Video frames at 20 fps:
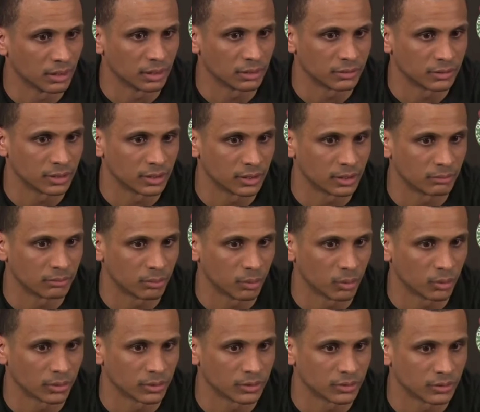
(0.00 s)
it's
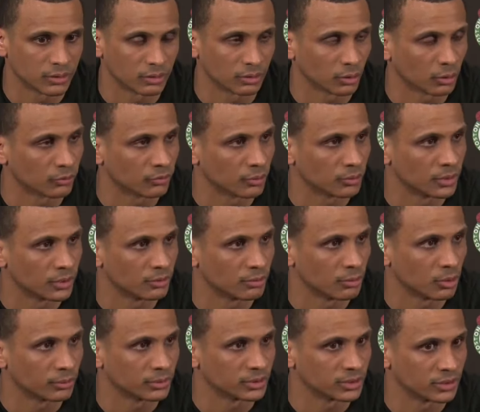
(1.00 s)
important to learn from these
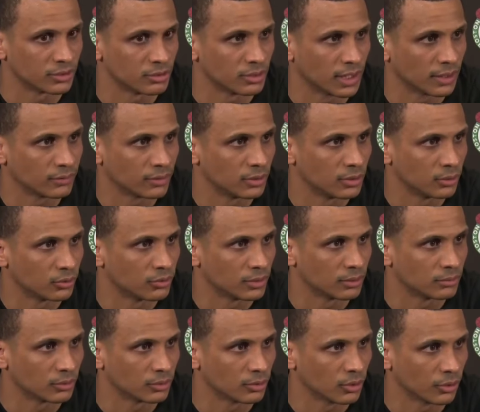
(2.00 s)
moments, and you have to use
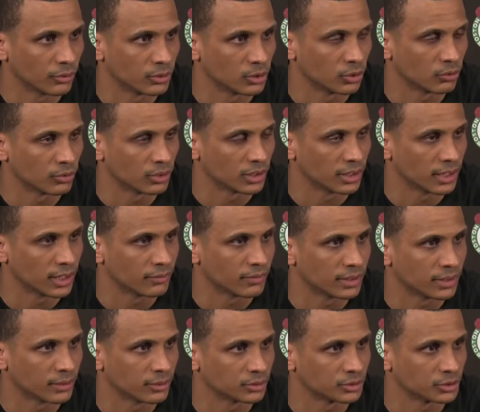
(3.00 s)
them to grow. You don't really have
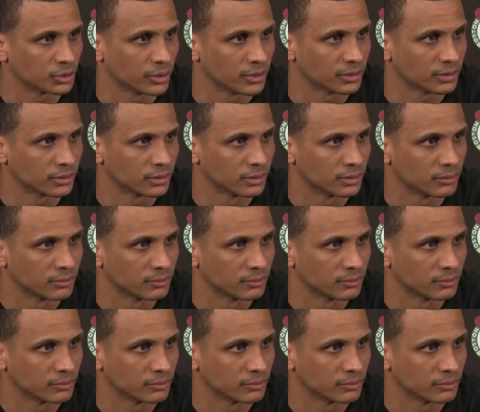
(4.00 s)
any other choice.